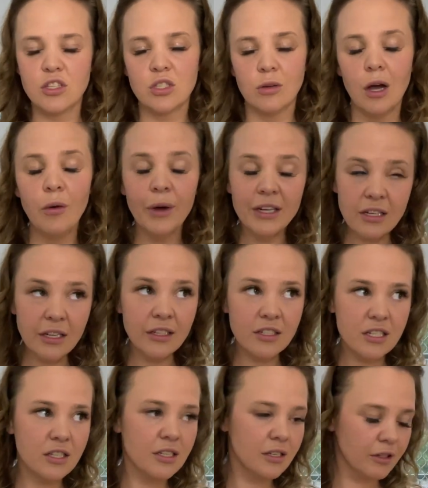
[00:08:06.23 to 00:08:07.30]
So I went
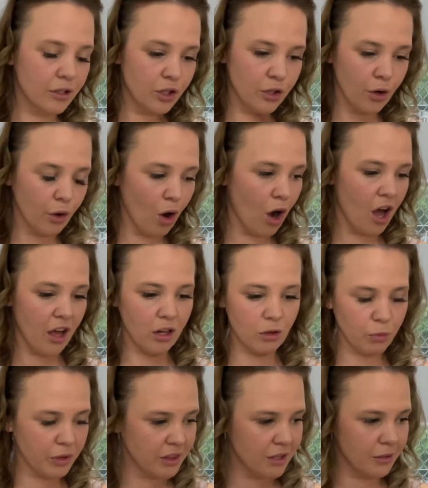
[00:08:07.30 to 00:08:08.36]
into the, you know, aisle
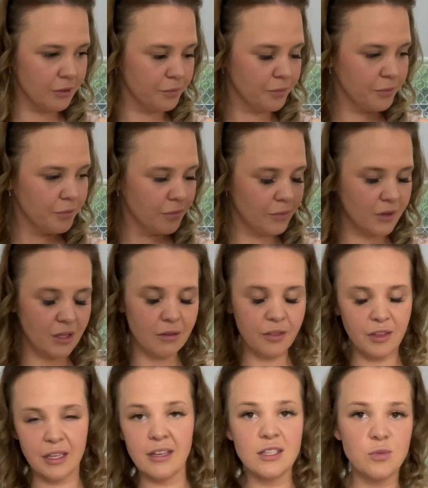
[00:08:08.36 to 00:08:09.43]
with the
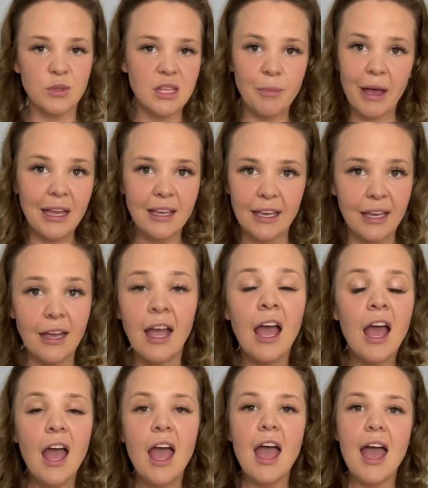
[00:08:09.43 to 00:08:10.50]
things with the baking.
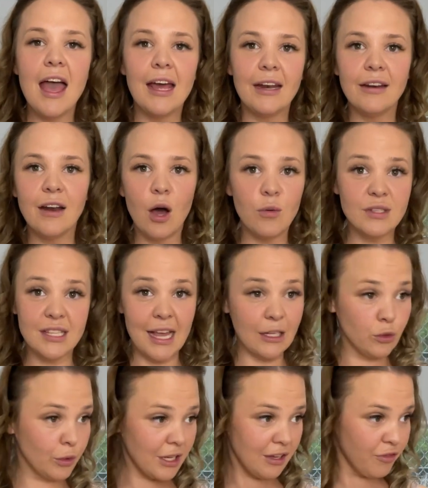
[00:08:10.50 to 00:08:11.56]
And I was like
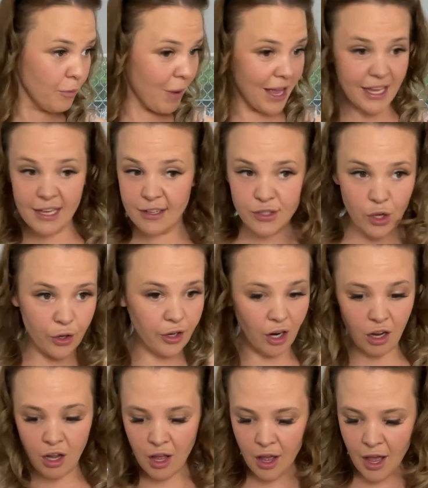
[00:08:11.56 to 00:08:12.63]
looking for baking soda.
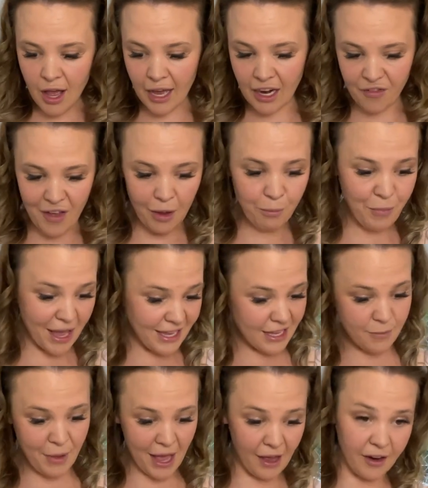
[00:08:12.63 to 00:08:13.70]
And I found
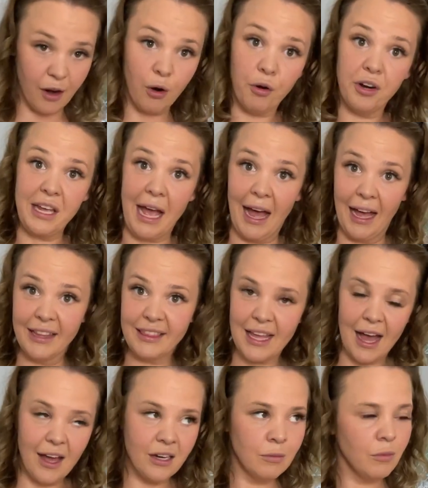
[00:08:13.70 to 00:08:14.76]
baking powder, already had
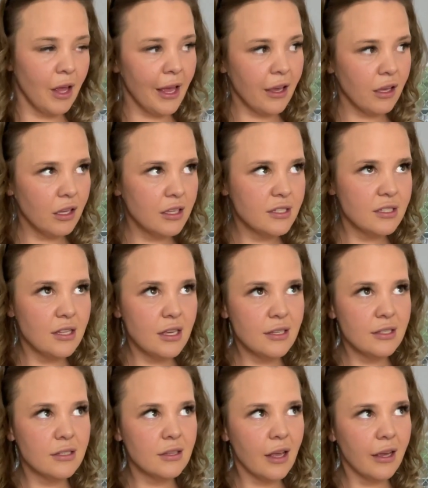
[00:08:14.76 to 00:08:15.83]
that. And I'm like, is
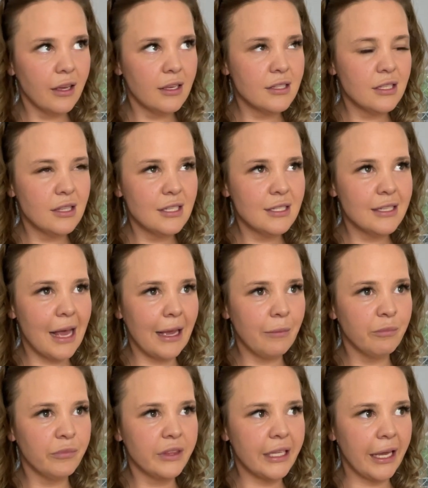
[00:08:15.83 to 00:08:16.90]
it the
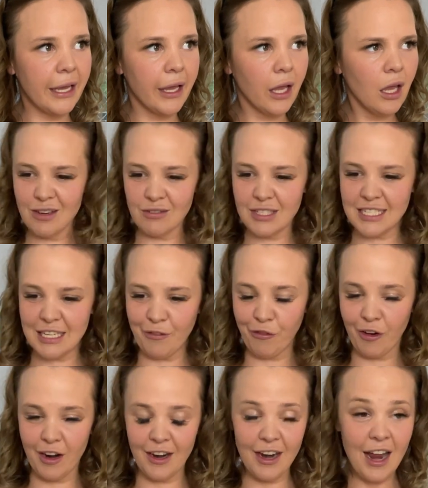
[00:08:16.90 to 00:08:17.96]
same thing or
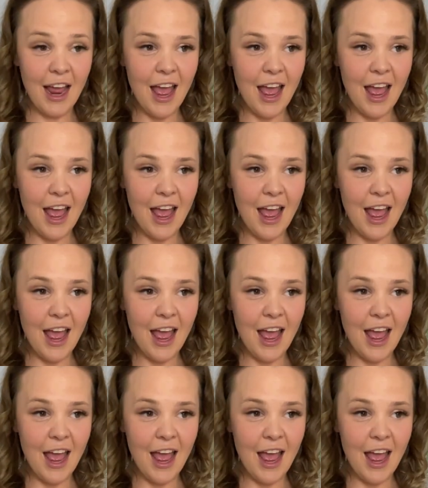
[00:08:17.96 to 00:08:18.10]
different?